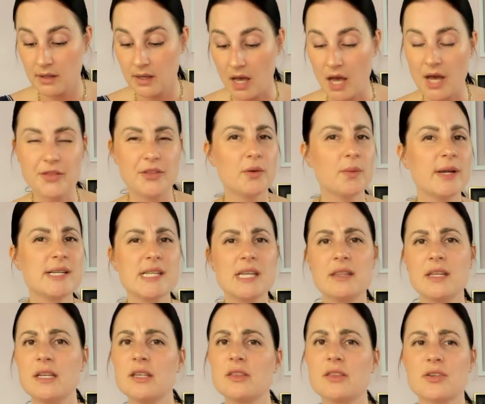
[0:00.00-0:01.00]
Otherwise, I
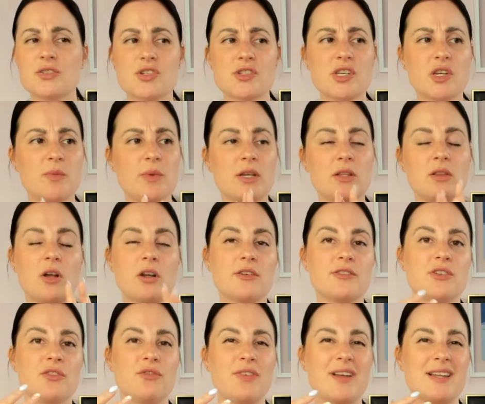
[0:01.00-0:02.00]
think there's just going to be a lot of
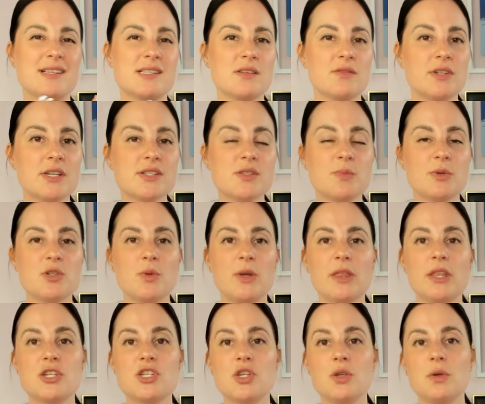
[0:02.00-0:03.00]
defensiveness between
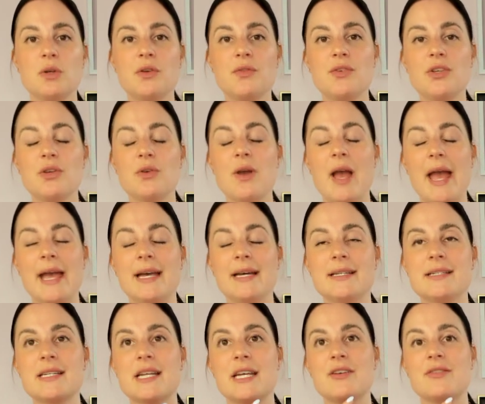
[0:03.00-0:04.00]
the two of you.
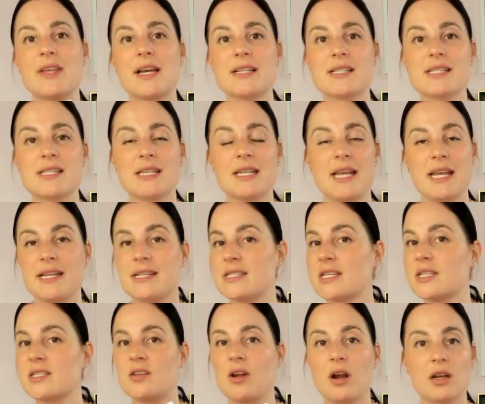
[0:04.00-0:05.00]
And if that's the case,
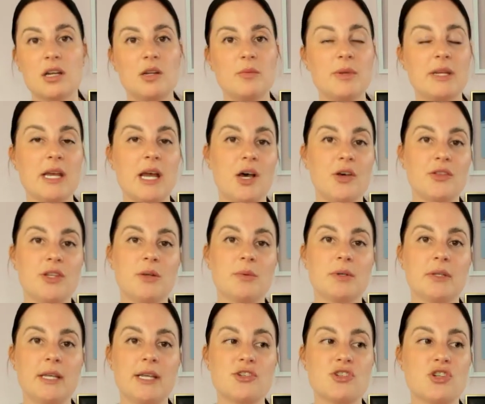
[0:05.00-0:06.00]
it's not going to be a healthy
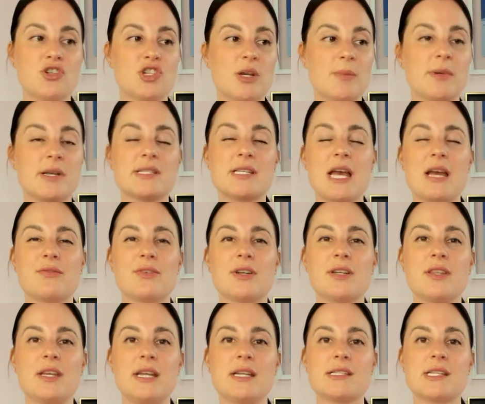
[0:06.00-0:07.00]
relationship because
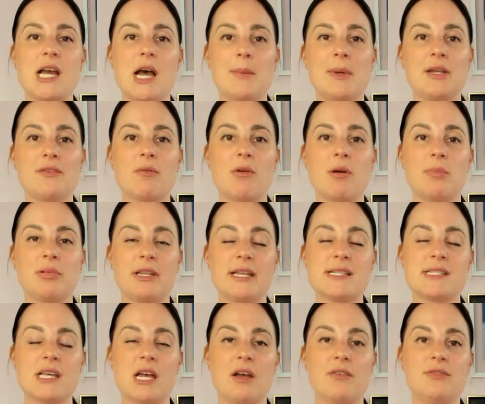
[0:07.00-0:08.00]
everything is coming from a
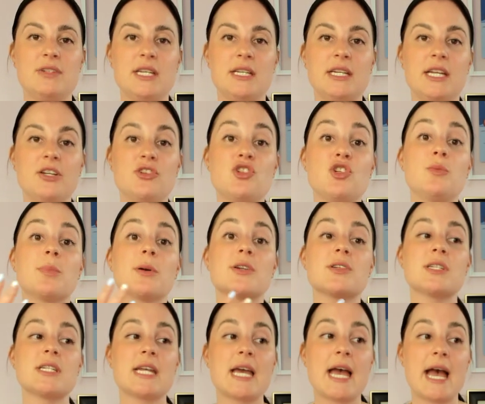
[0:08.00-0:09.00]
place of needing to
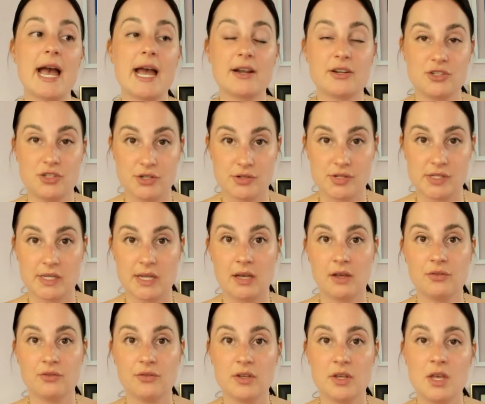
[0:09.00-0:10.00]
protect
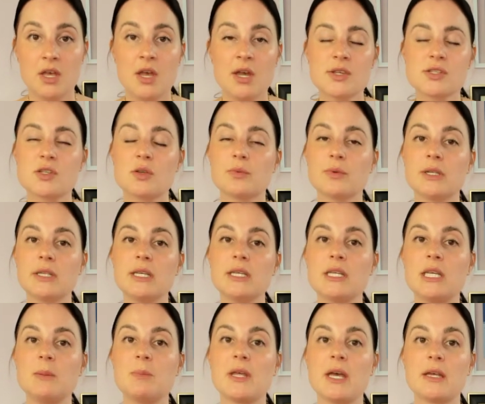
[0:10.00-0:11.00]
yourself. So really
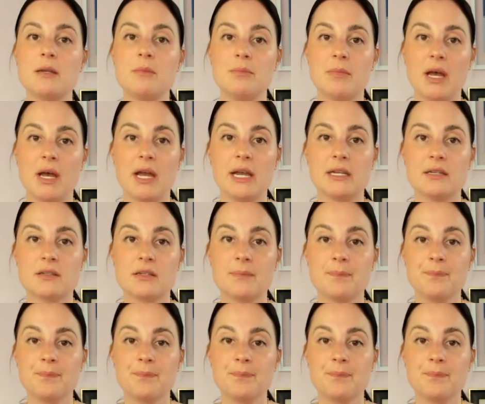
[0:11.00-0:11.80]
keep that in mind.